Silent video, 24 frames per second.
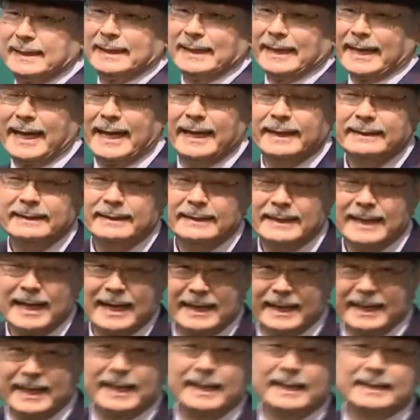it's
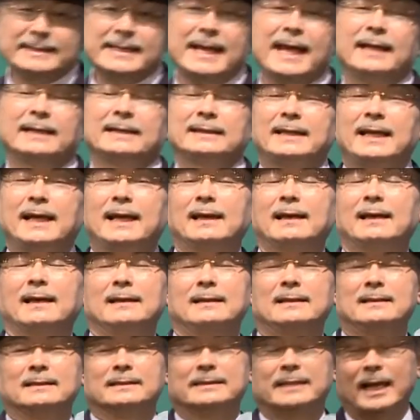necessary to restore
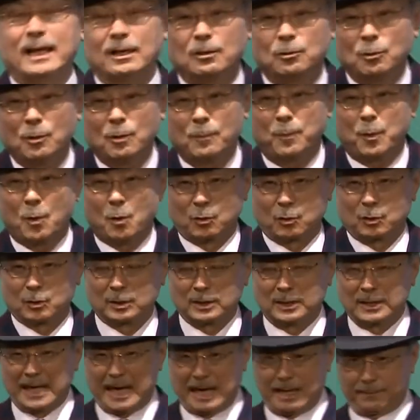the old
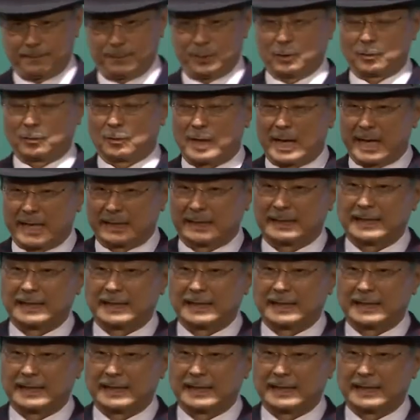social order.